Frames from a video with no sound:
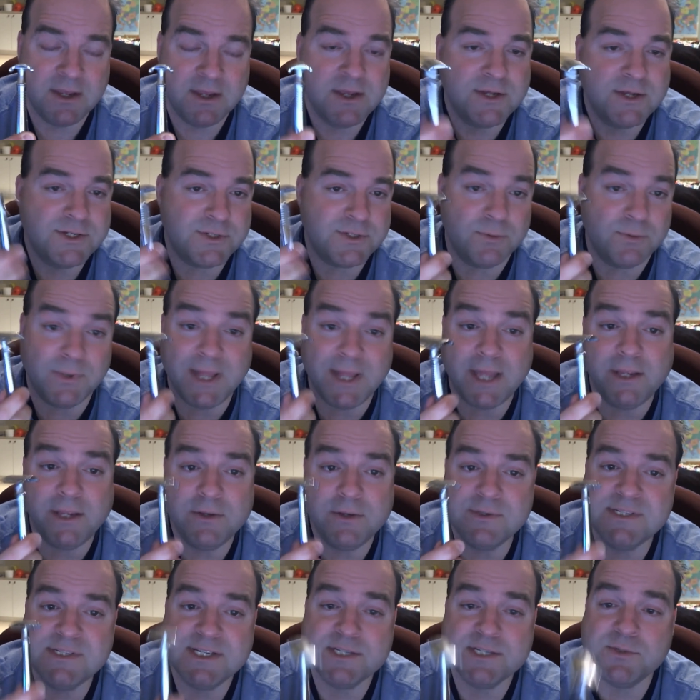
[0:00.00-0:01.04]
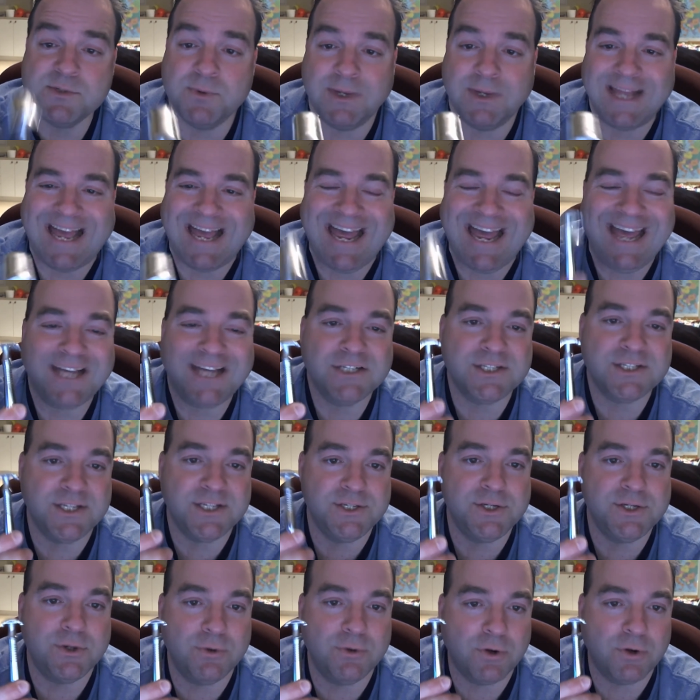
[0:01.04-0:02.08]
So when I use this one, I actually
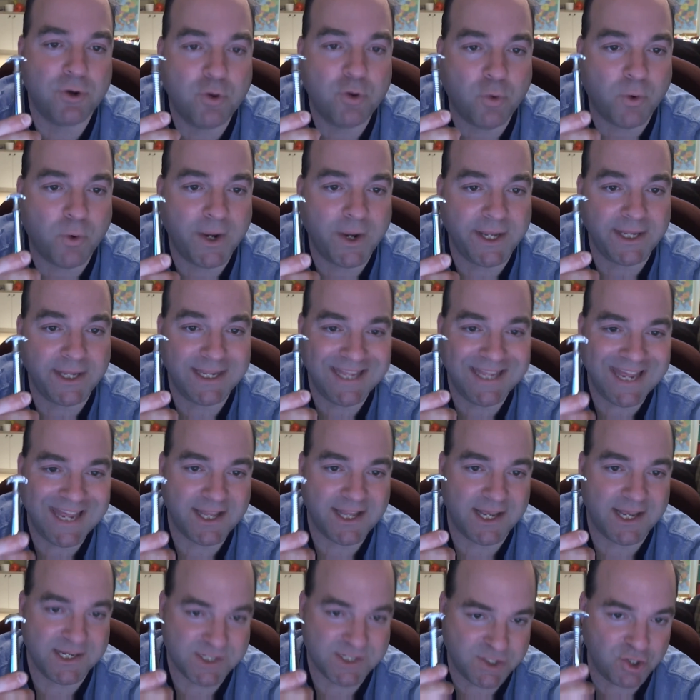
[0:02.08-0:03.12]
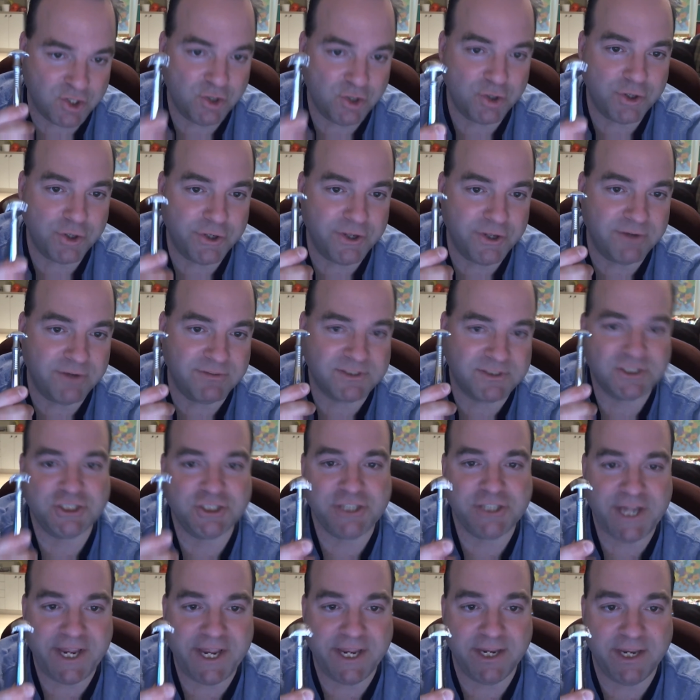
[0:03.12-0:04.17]
don't quite get as good of a
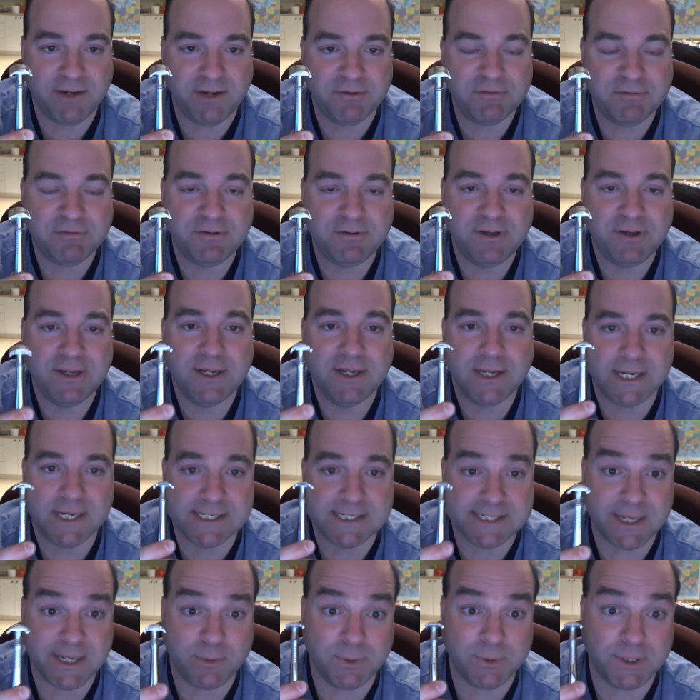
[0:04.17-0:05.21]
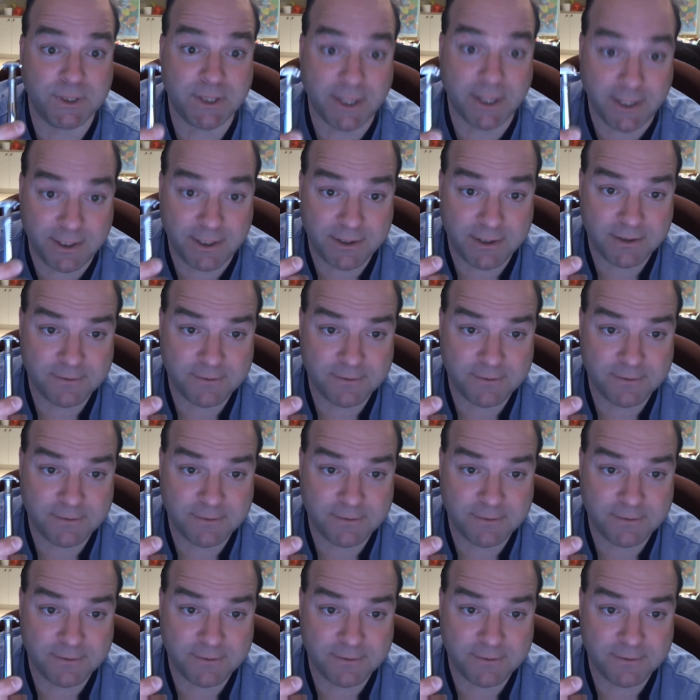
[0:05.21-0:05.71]
shave as I would like.